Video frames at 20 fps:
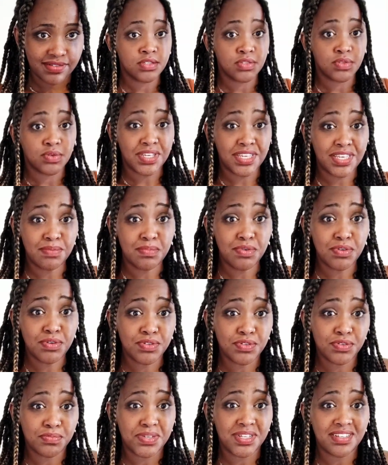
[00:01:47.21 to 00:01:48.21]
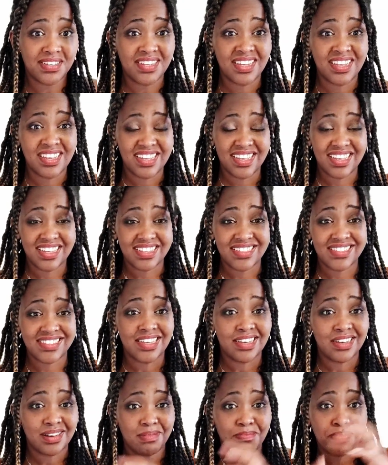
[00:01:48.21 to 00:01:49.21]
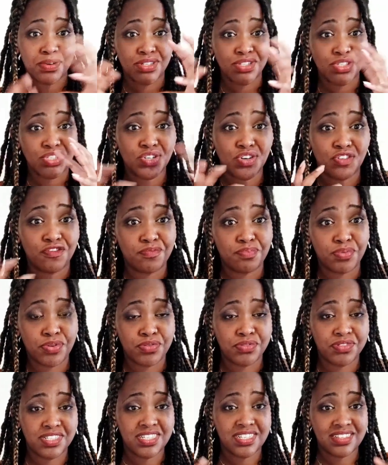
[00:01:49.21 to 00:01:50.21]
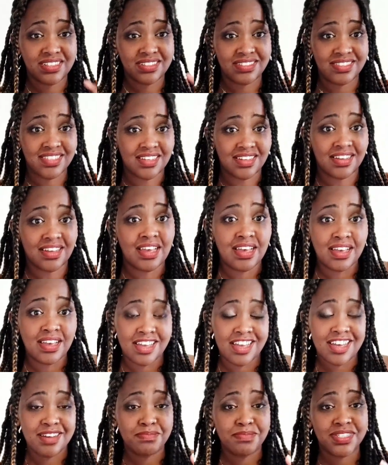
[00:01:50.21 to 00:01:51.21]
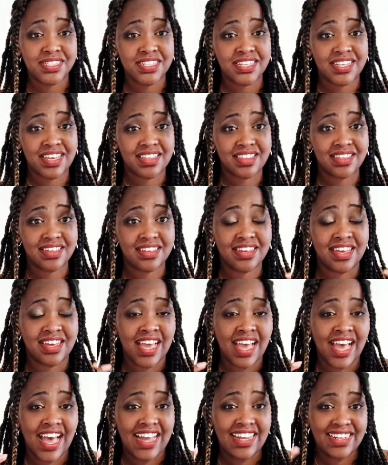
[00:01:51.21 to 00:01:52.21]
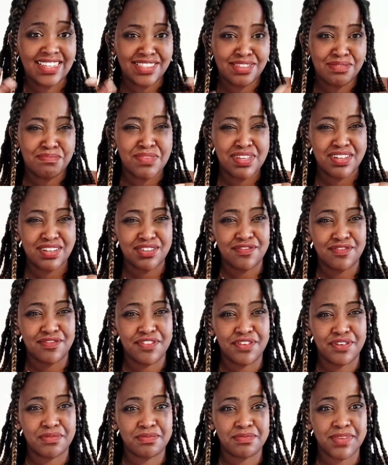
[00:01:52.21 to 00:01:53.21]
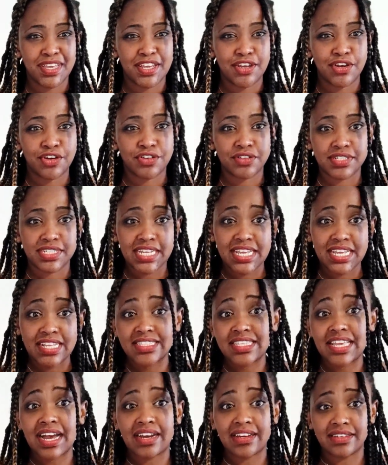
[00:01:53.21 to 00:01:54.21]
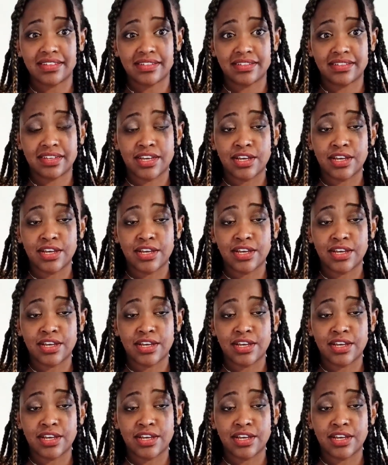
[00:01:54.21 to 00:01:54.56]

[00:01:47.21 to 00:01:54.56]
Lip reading: So hemoglobin is a bunch of proteins that come together, and in the middle of them it contains iron.